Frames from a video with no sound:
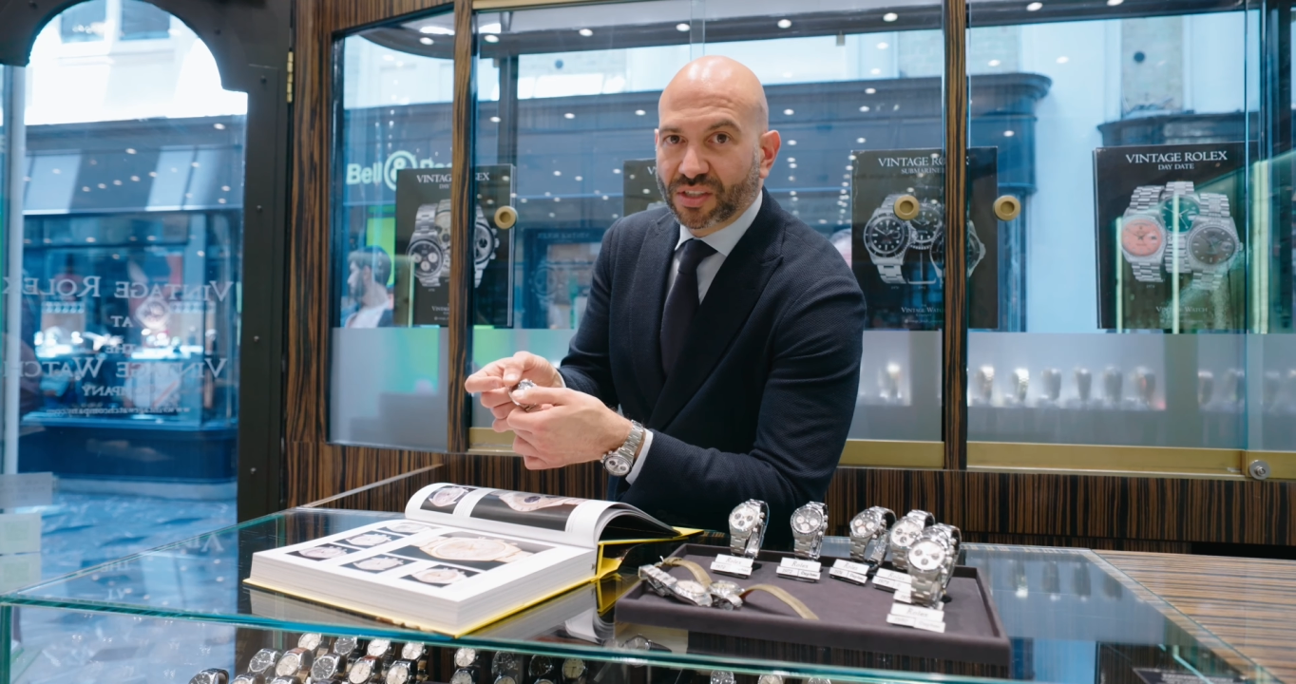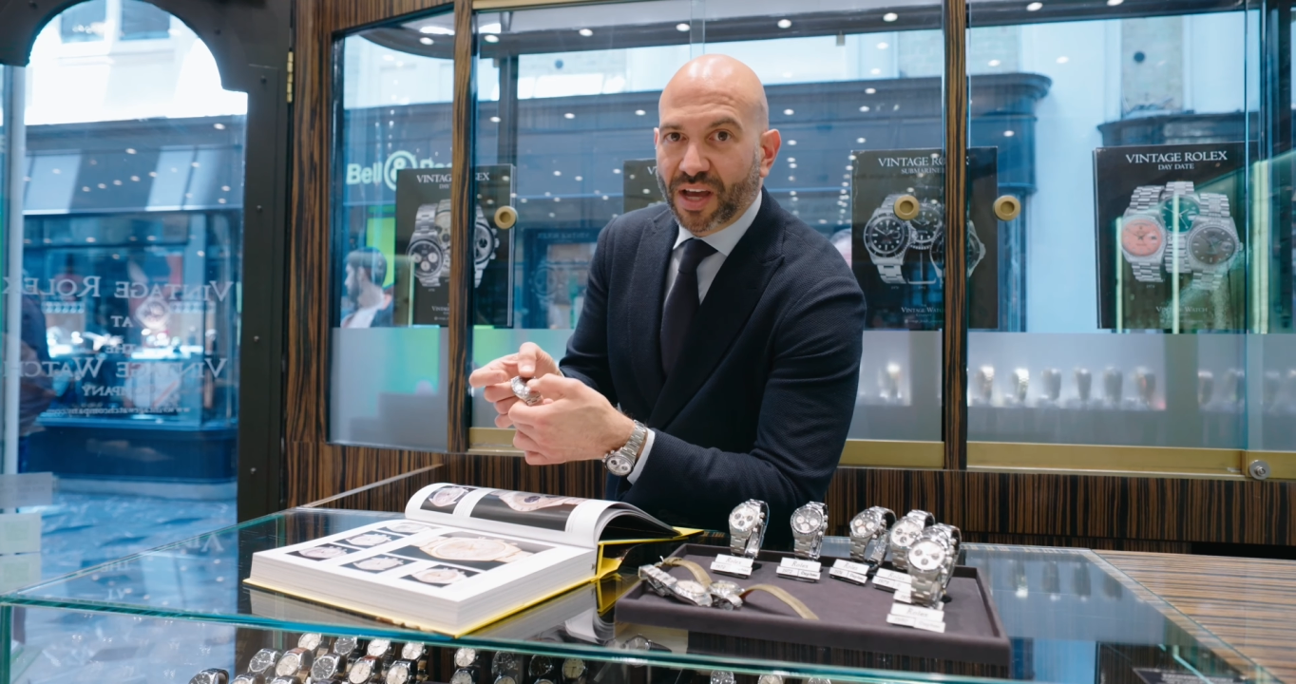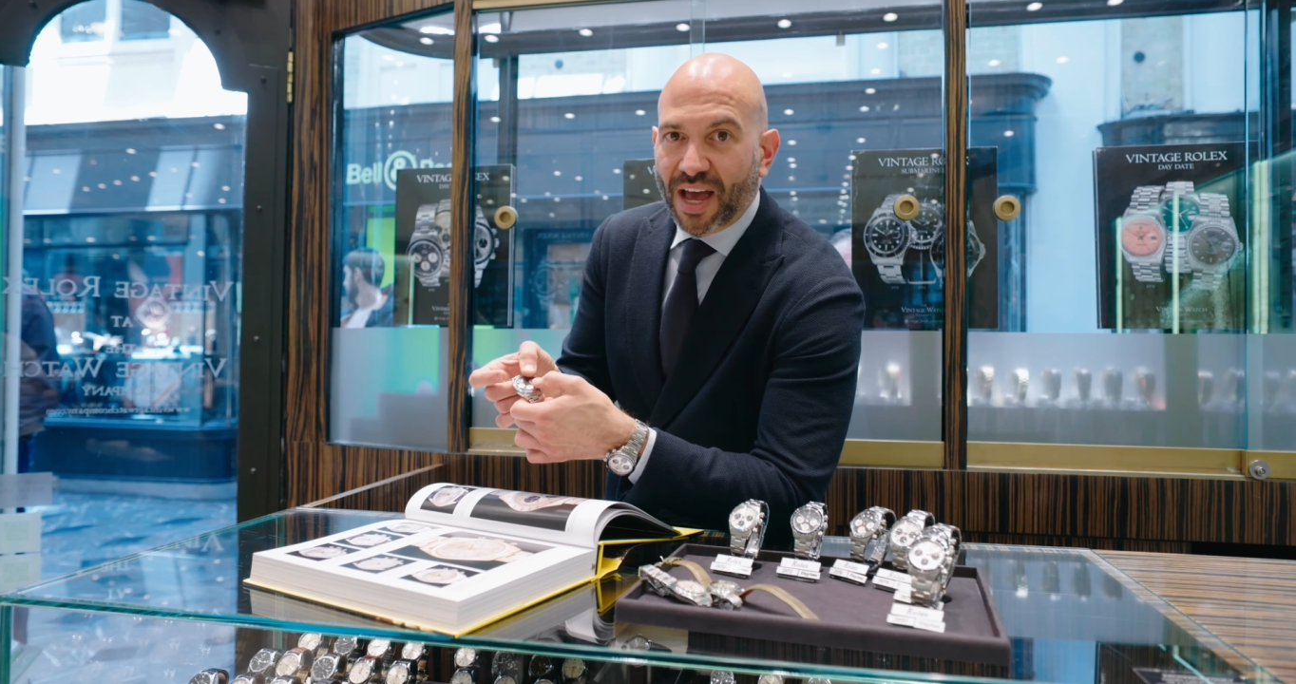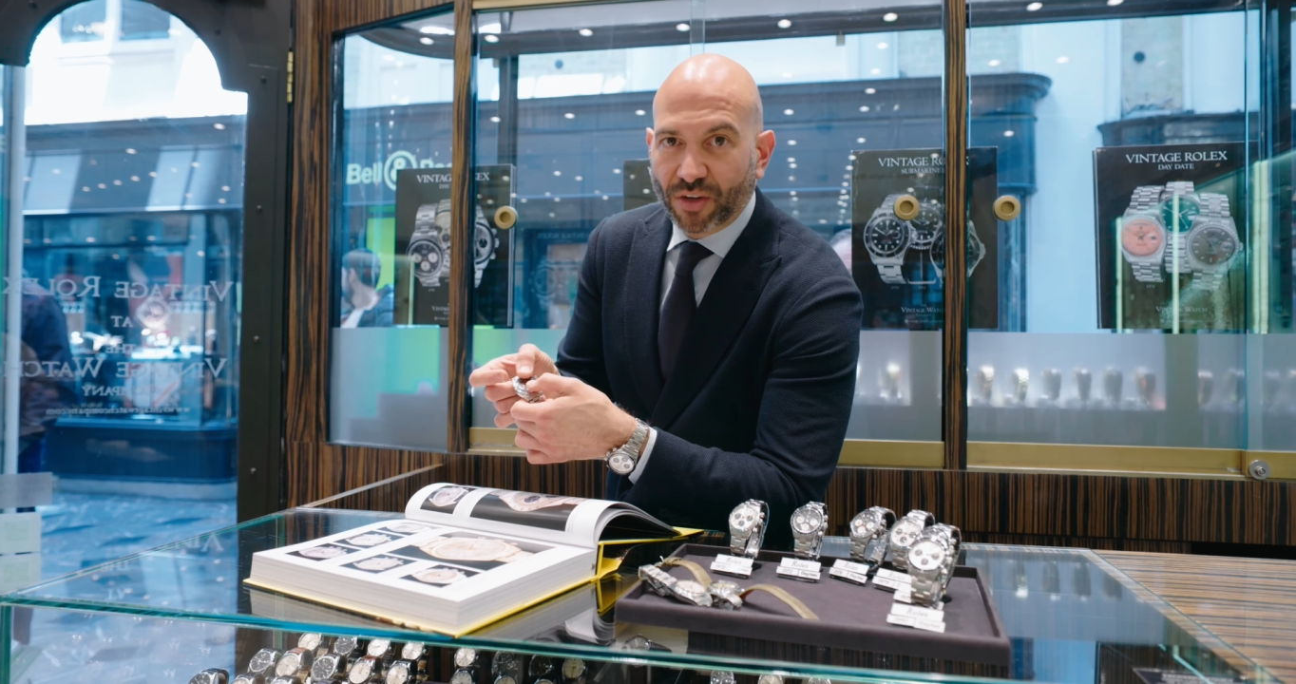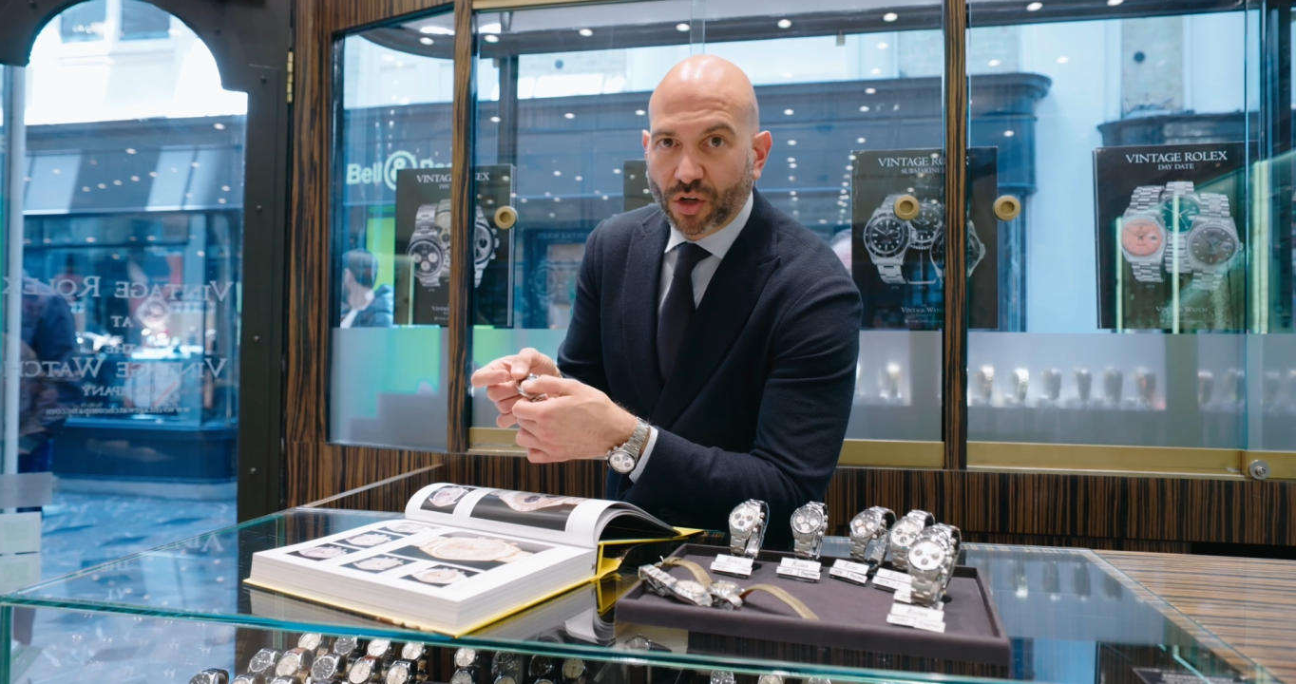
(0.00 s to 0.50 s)

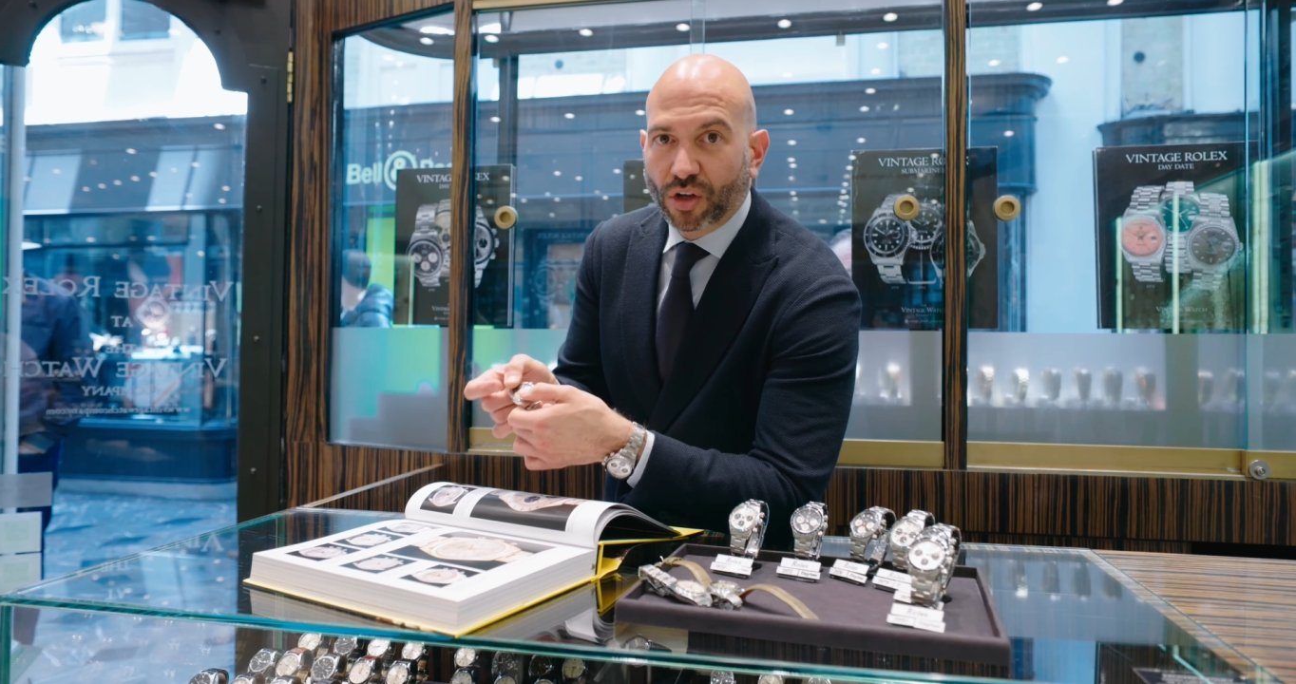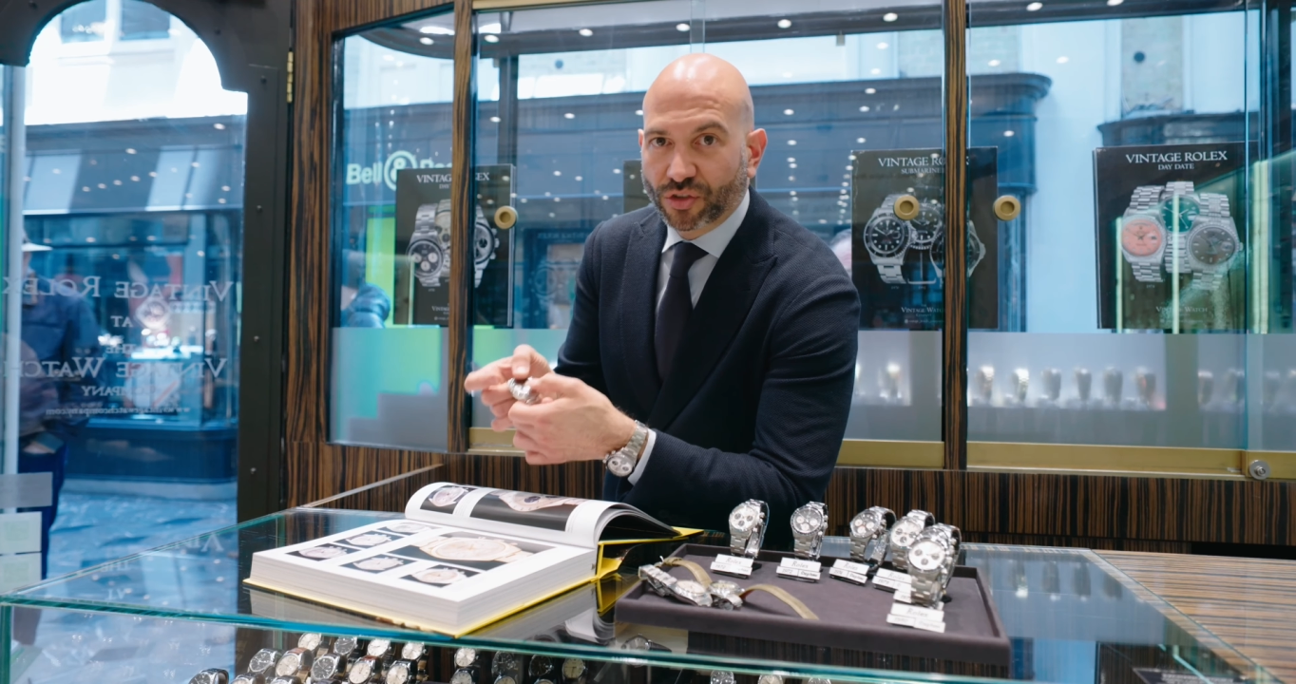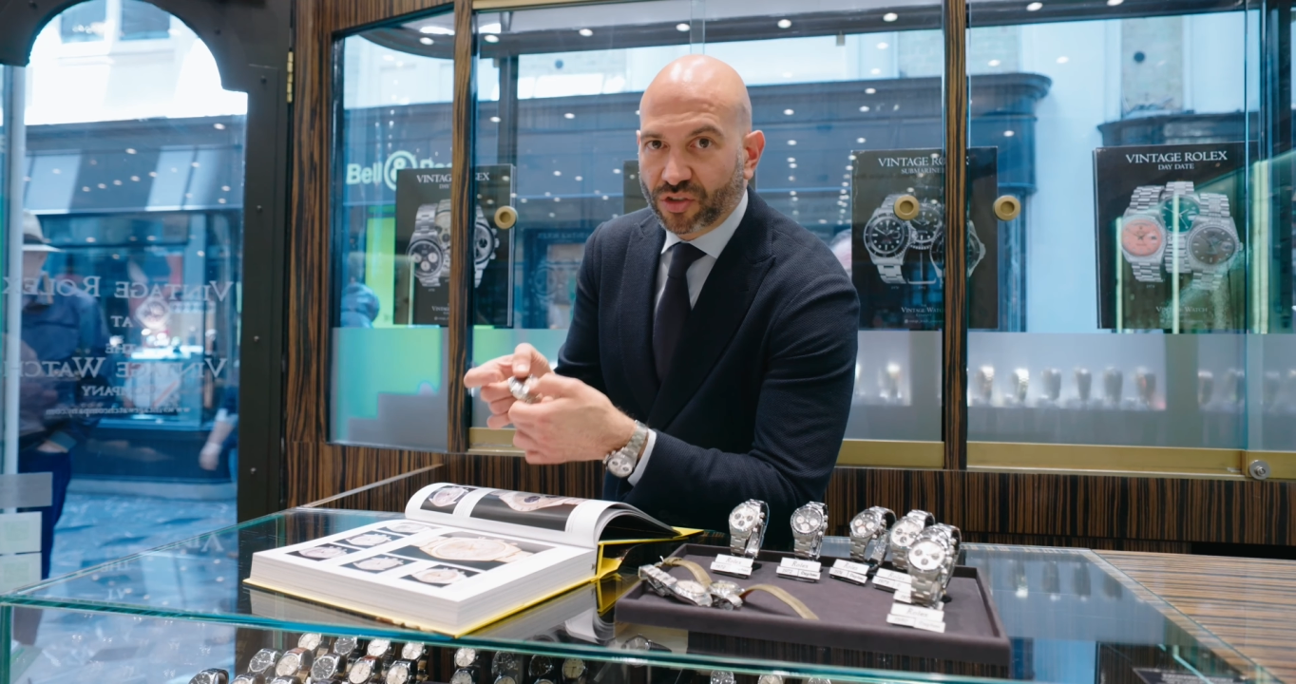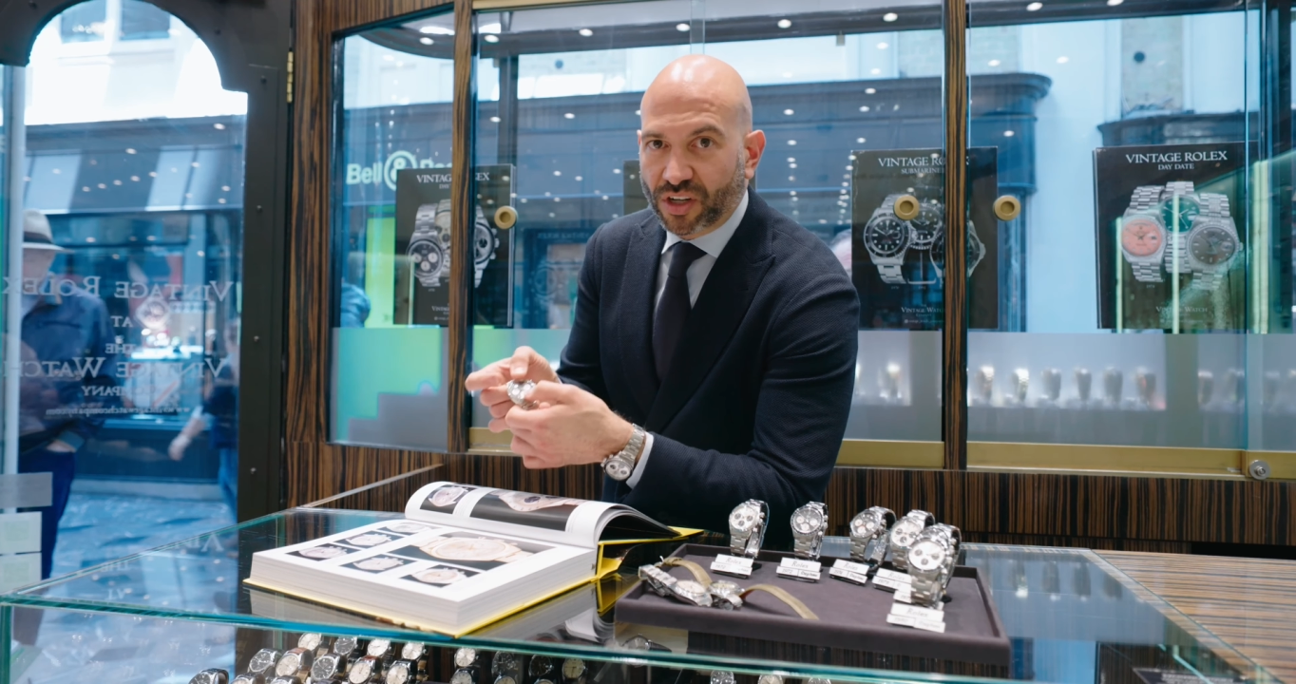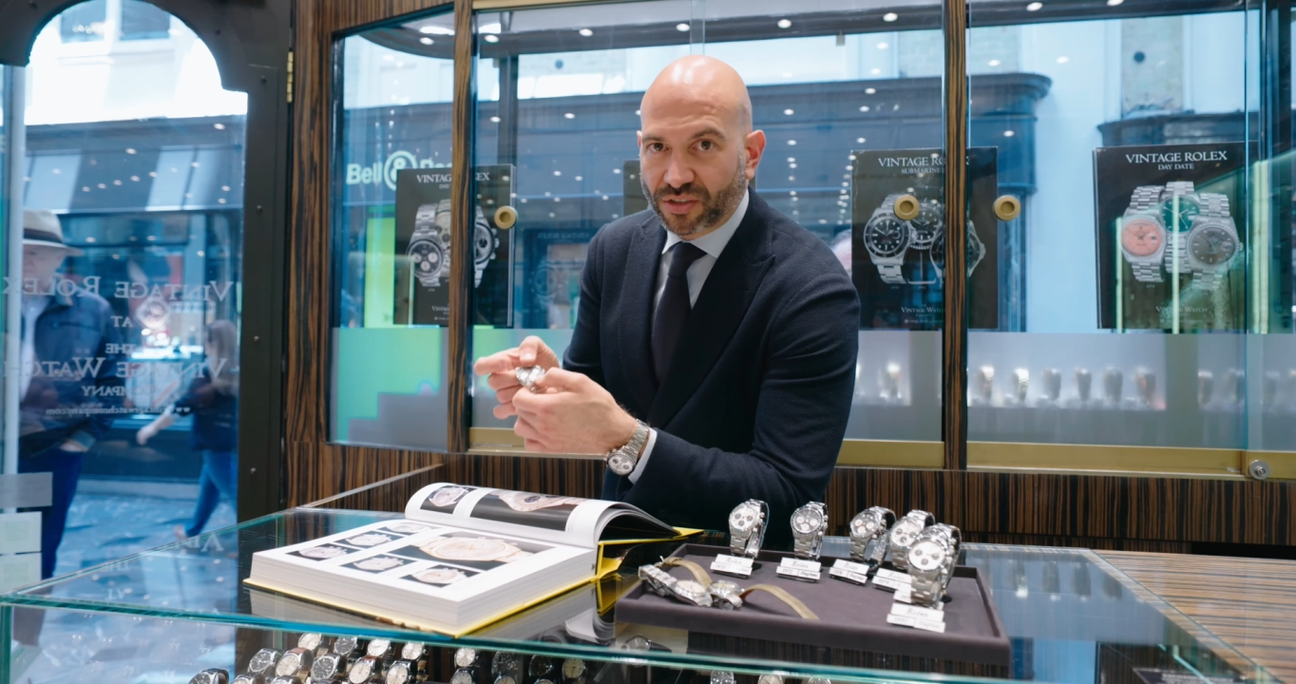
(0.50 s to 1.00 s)
to have a
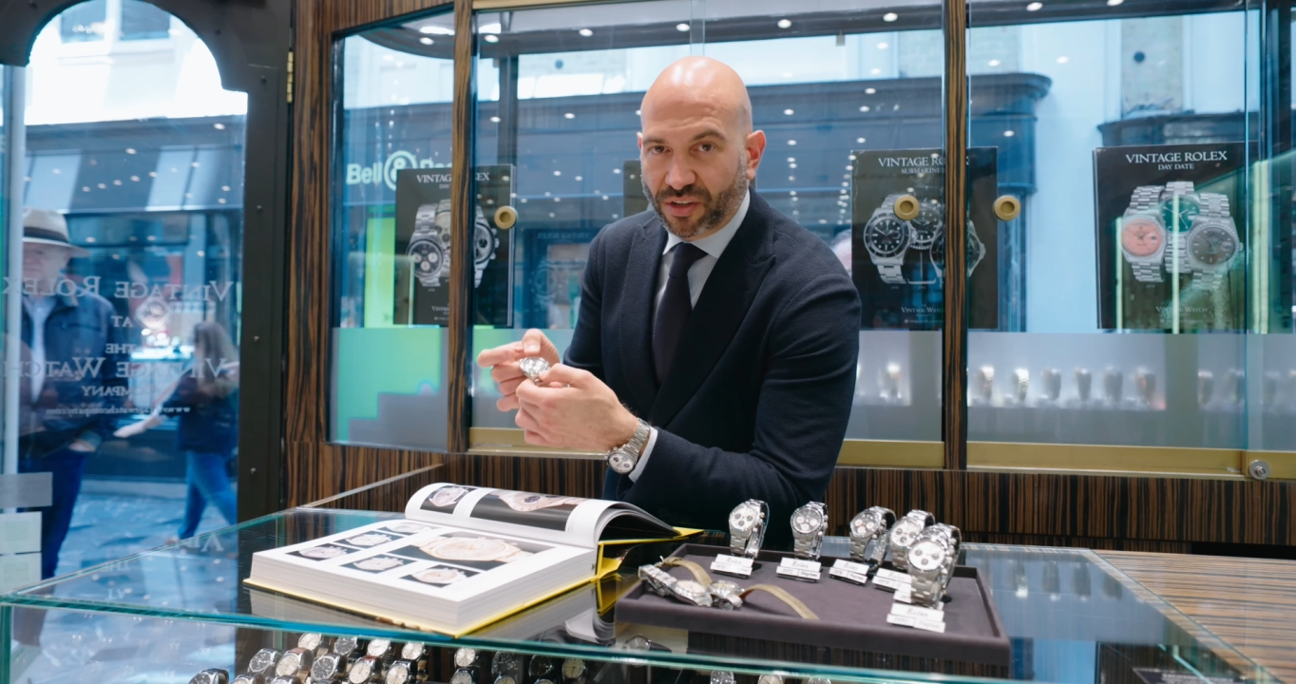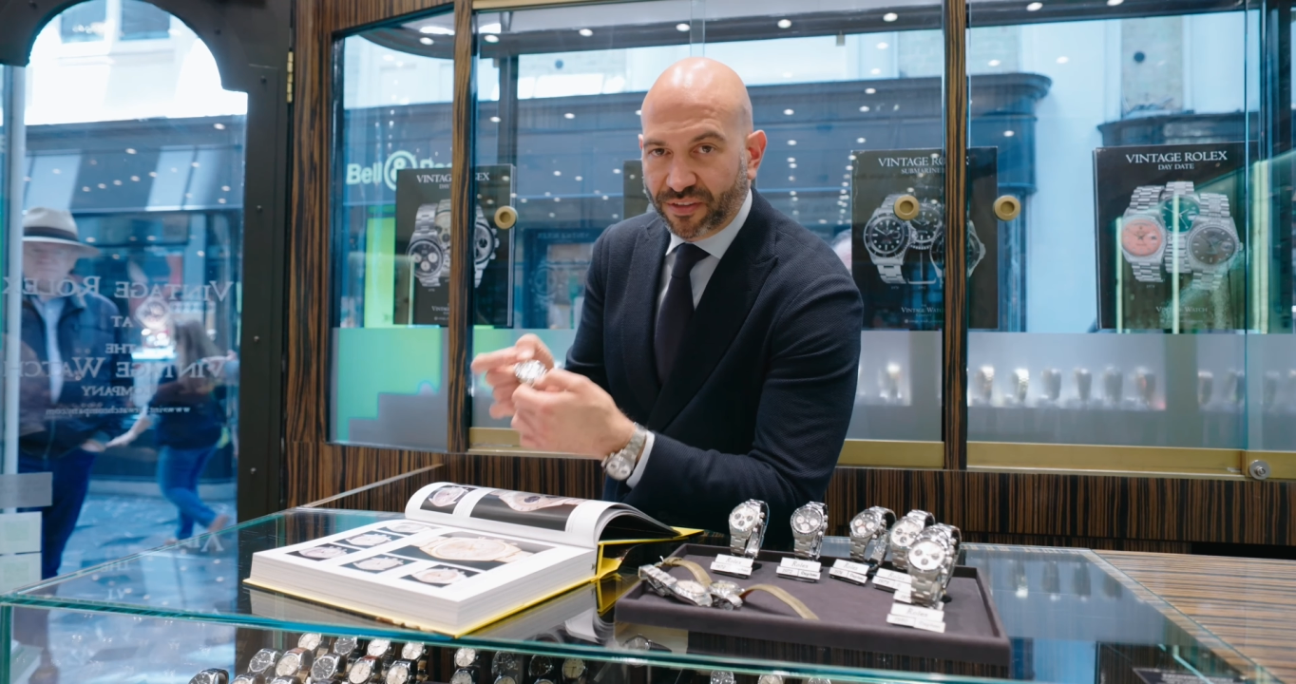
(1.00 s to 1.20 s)
contrast